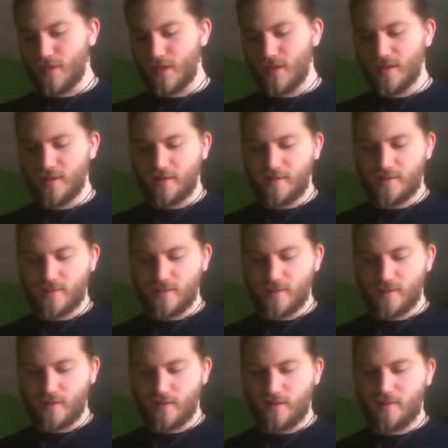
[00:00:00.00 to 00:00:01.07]
is
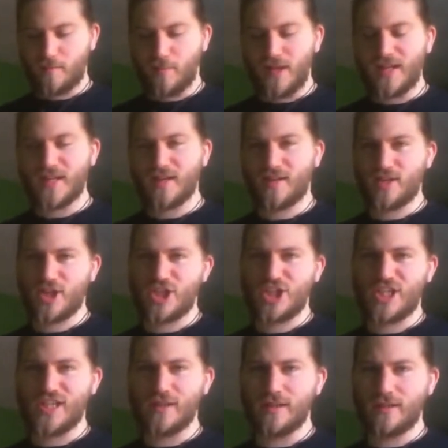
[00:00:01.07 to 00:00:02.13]
splitting the
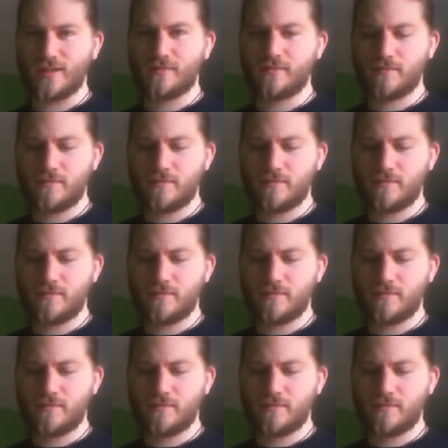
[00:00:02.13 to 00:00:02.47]
shield.